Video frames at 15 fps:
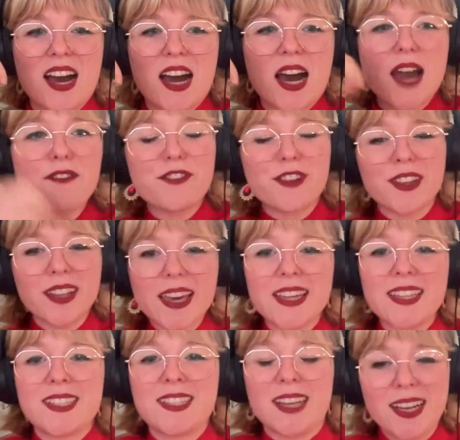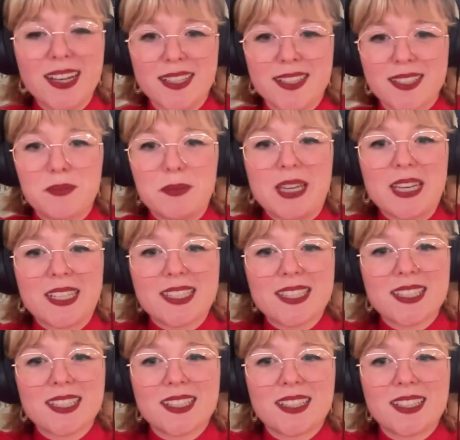I feel like it does,
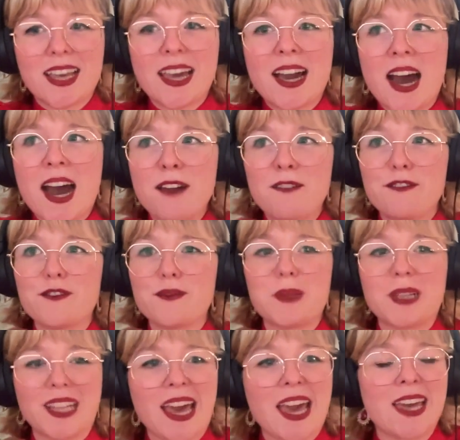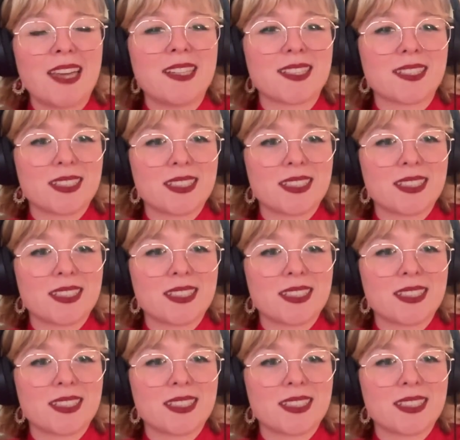because like I've played